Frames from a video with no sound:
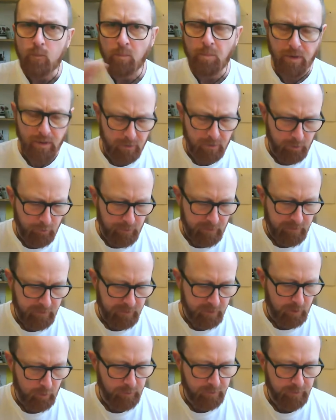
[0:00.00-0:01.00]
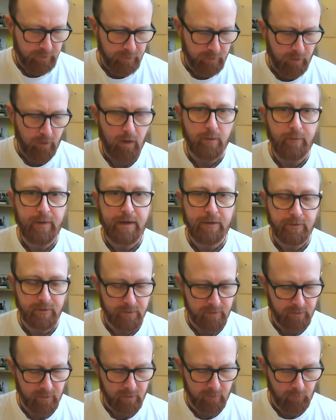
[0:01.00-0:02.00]
but you do need to go into the high
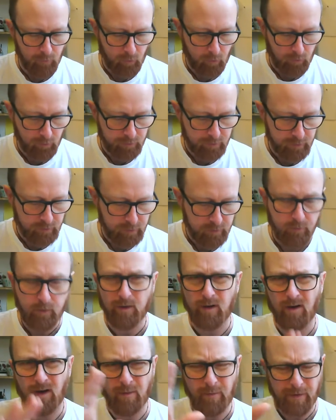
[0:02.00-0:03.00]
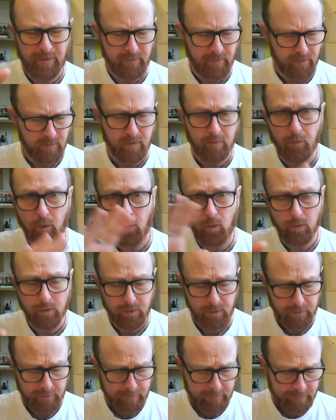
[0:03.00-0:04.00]
mountains and the moors, not the high mountains, the
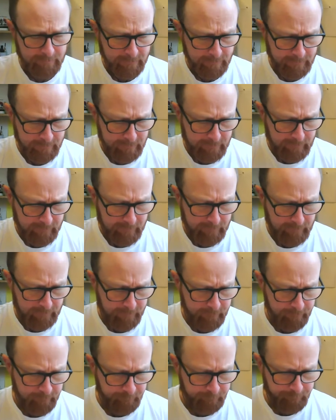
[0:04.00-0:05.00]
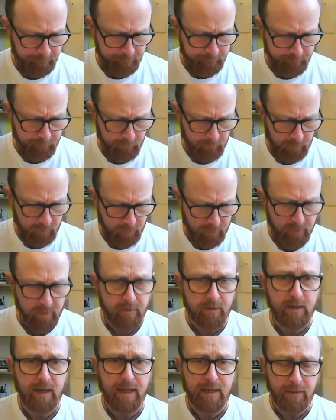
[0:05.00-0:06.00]
moors and
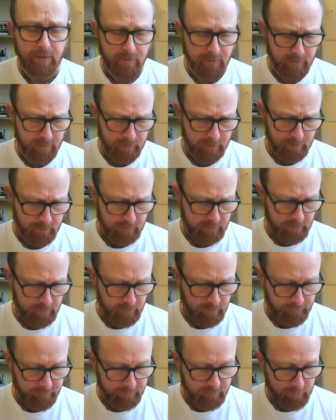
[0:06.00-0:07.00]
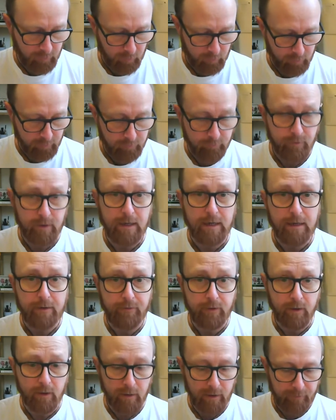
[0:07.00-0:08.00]
the glens of Scotland, really,
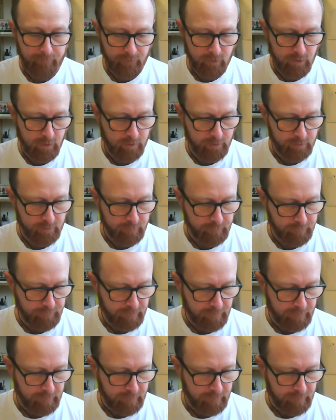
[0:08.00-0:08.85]
if you're going to have a chance of